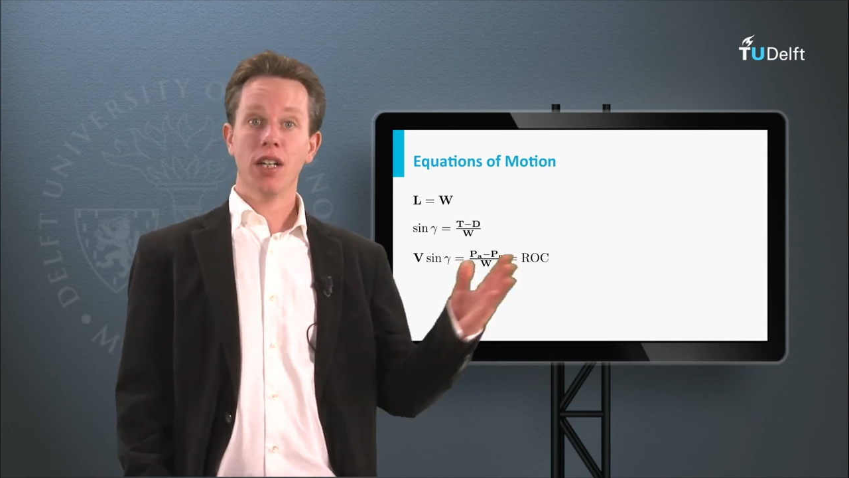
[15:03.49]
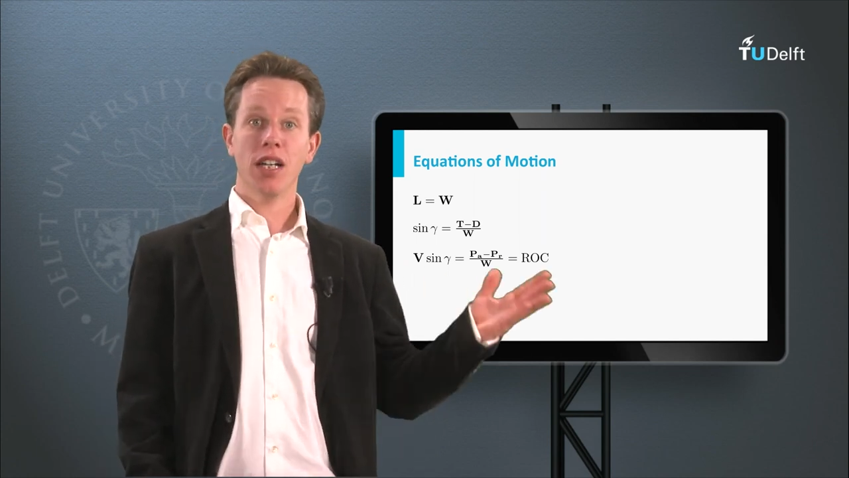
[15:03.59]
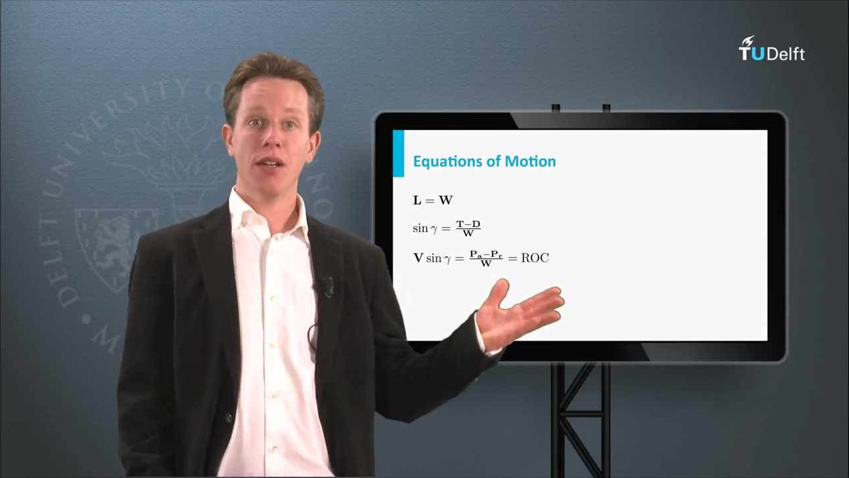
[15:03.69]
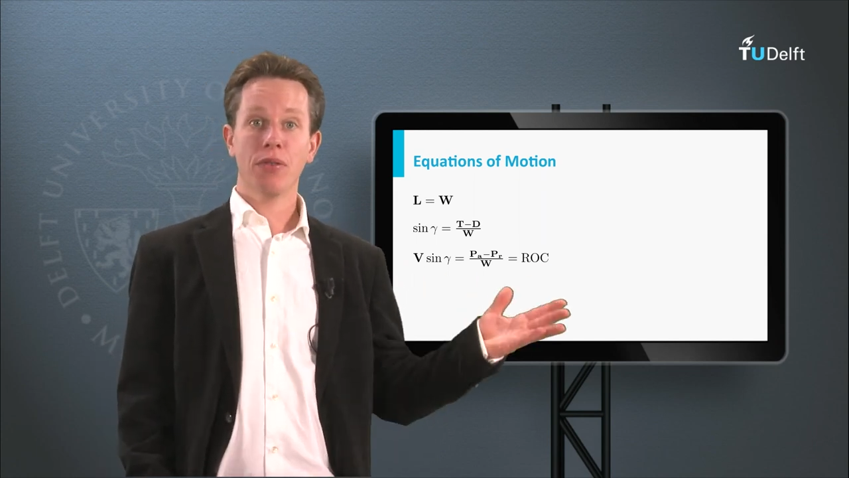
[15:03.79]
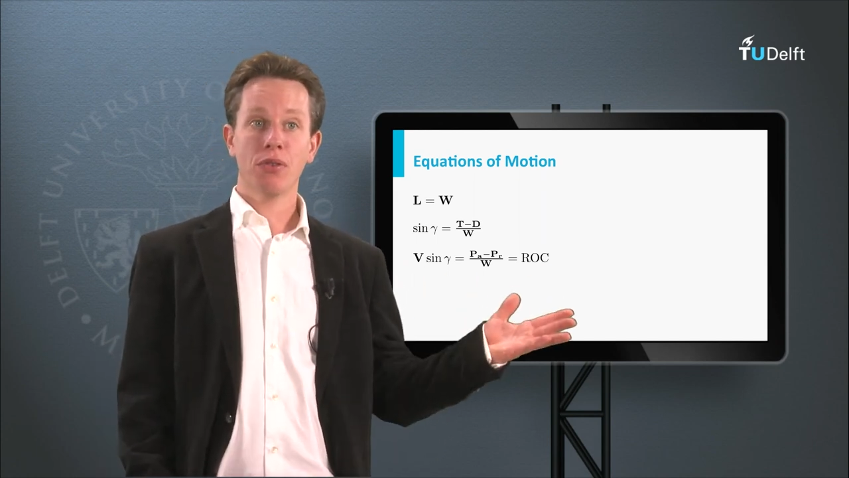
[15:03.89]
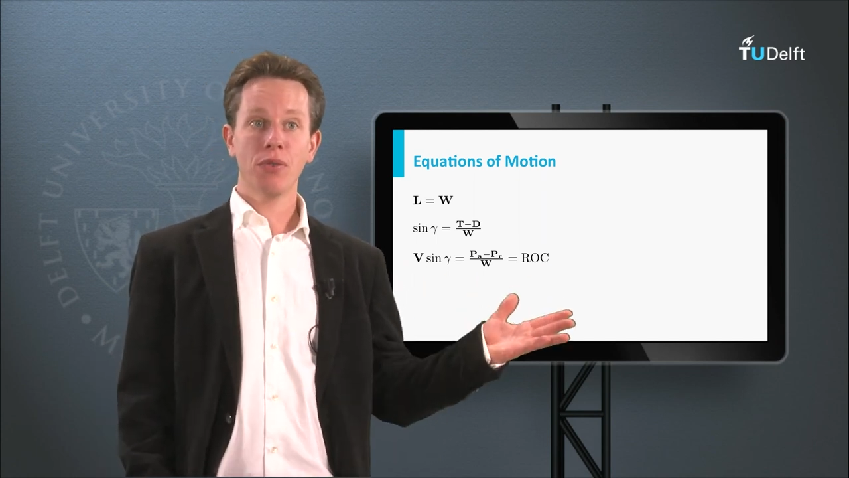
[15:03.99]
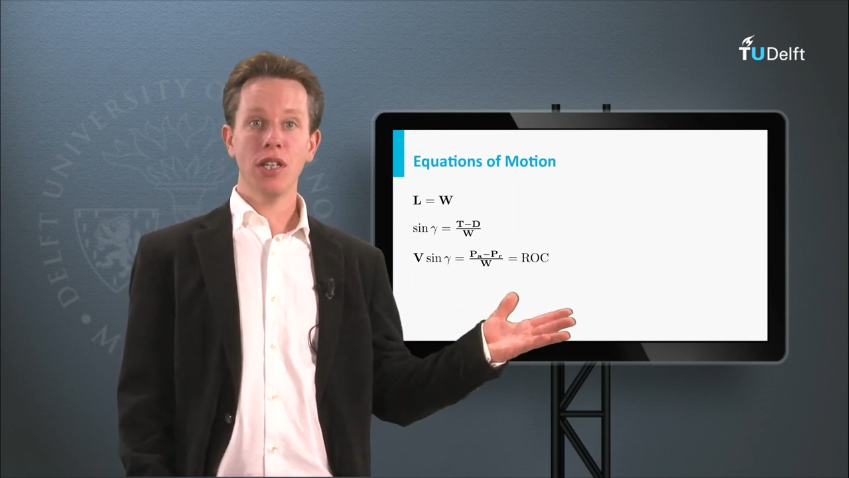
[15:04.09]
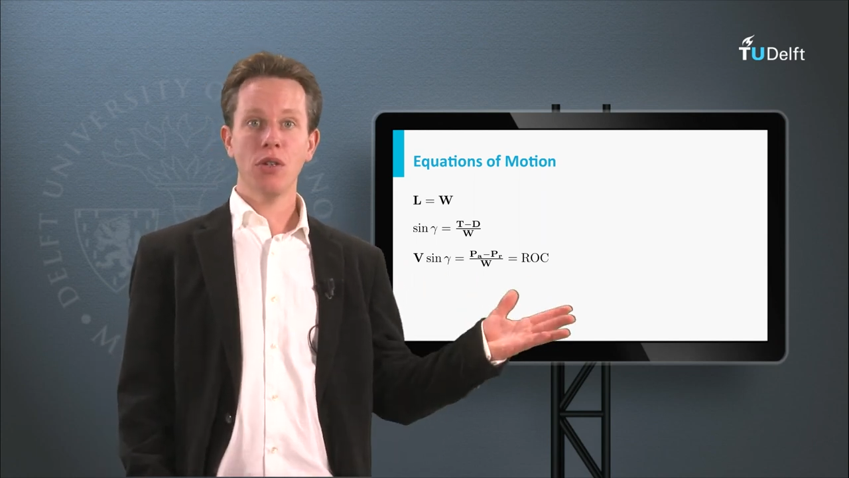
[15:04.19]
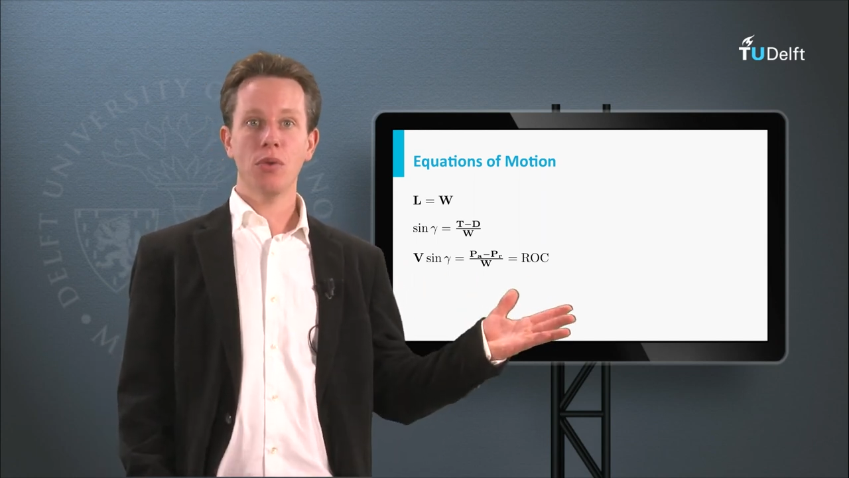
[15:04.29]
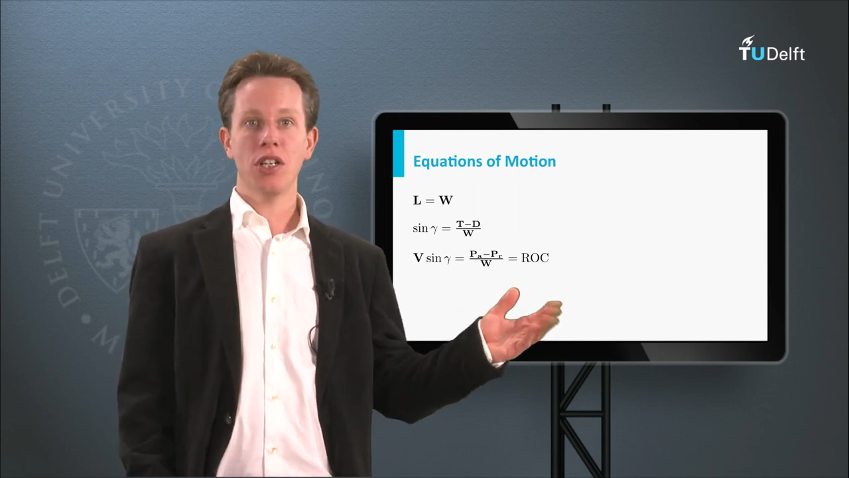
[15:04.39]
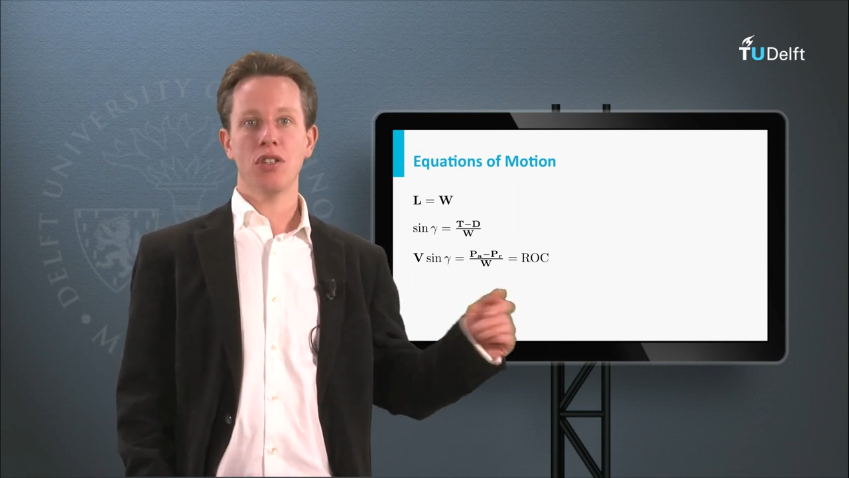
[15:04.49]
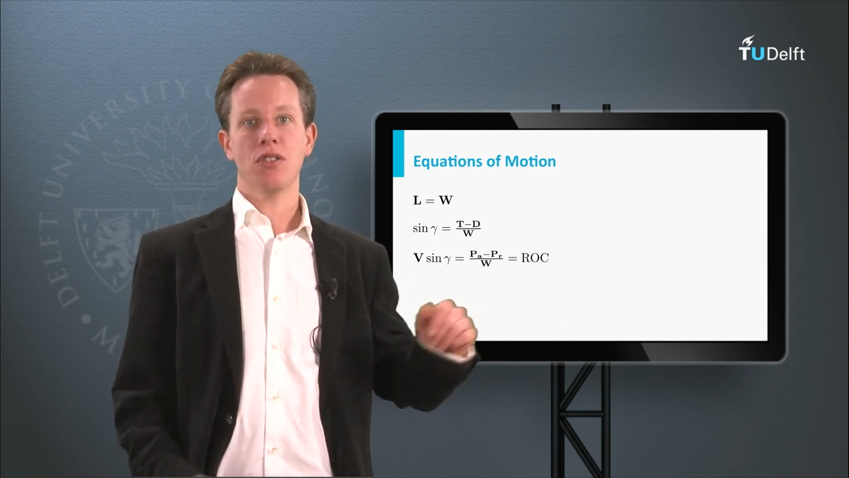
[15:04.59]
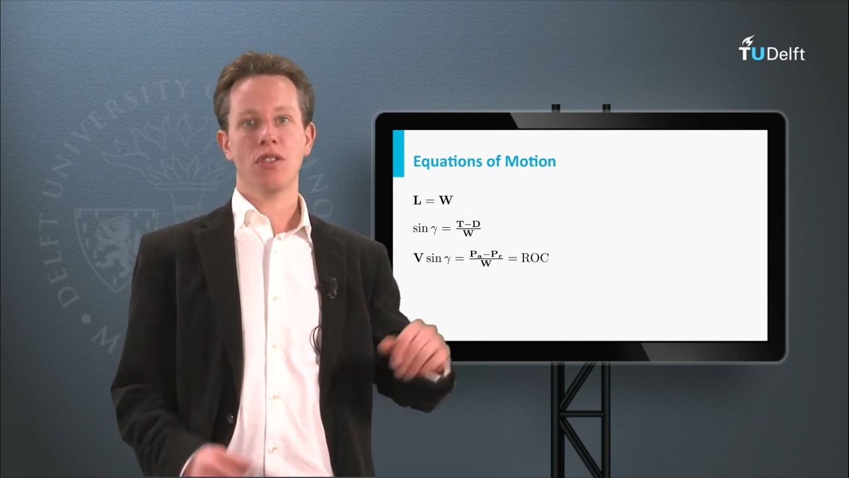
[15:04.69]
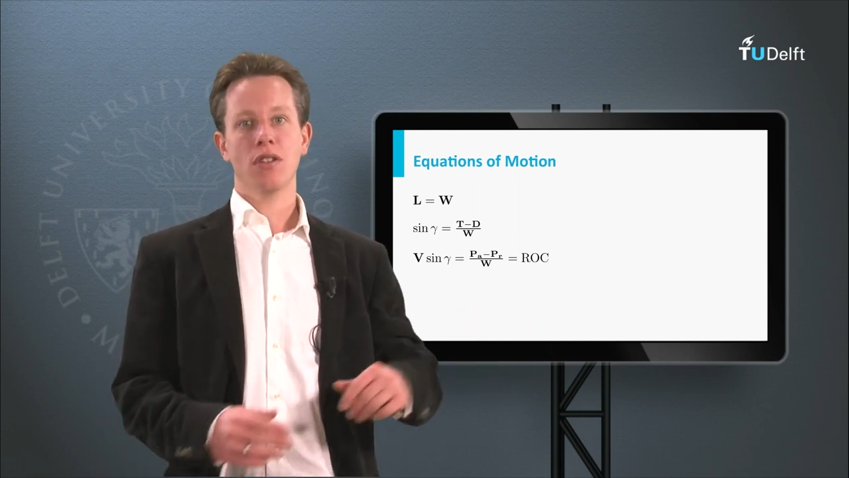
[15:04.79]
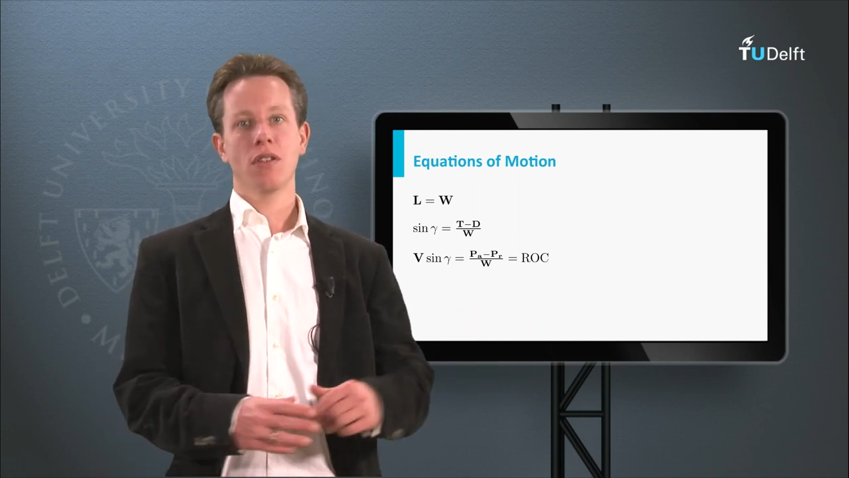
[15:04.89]
I have three
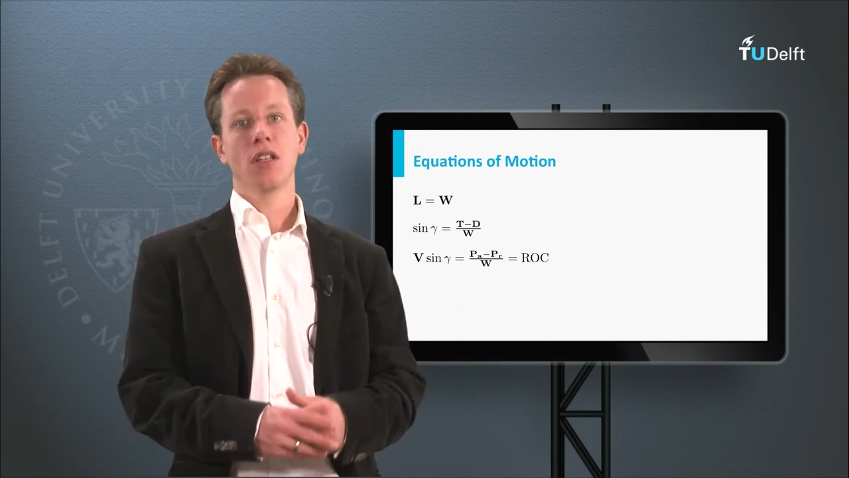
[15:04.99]
equations.